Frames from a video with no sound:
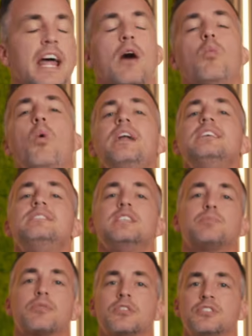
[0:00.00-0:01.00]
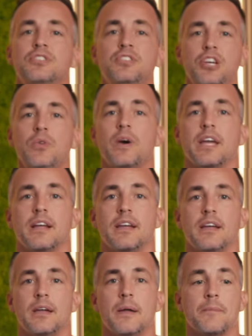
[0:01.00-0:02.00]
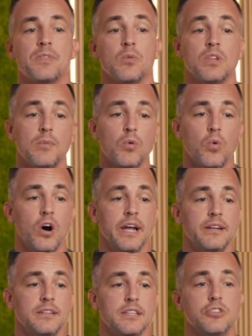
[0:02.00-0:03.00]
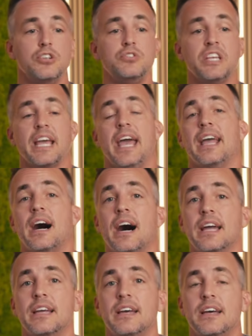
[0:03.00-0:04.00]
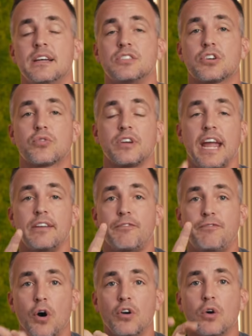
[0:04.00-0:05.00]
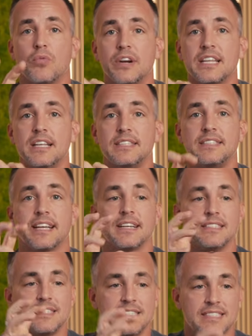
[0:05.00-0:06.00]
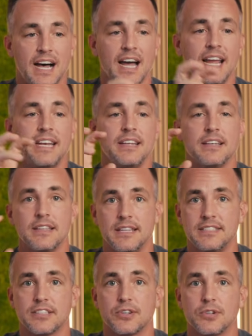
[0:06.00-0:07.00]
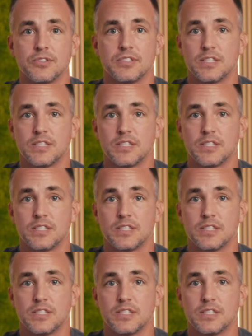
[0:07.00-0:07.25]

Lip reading: Now, what is this person doing? Well, number 1, they're using AI to create photorealistic sign listicles.